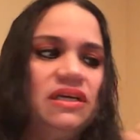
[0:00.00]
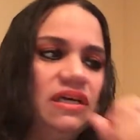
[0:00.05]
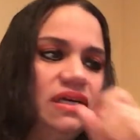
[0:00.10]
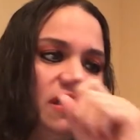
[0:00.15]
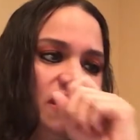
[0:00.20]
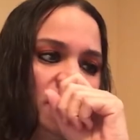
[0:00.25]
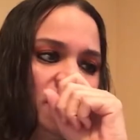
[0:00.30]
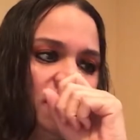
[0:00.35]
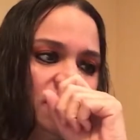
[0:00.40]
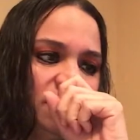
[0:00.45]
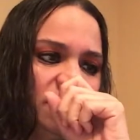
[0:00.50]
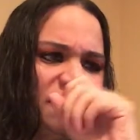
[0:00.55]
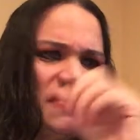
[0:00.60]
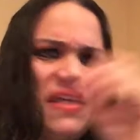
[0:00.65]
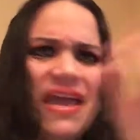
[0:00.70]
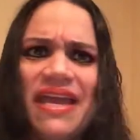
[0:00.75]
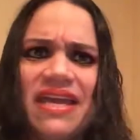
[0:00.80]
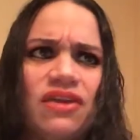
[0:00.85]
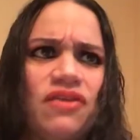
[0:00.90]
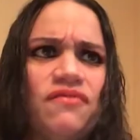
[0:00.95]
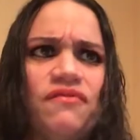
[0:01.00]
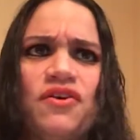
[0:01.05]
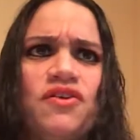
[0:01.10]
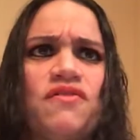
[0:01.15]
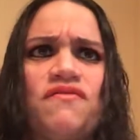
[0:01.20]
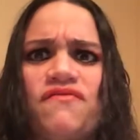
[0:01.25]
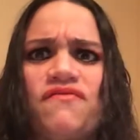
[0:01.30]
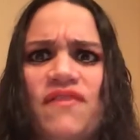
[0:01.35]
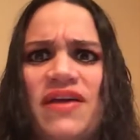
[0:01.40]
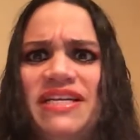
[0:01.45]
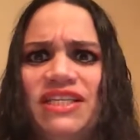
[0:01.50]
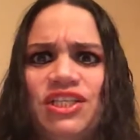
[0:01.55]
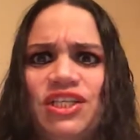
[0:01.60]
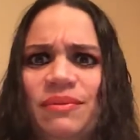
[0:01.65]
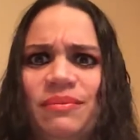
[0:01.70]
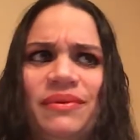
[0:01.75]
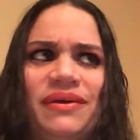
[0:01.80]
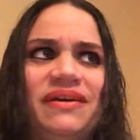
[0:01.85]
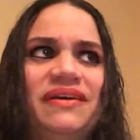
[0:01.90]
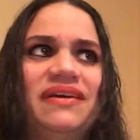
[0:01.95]
Thank you for your
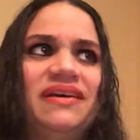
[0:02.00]
friendship.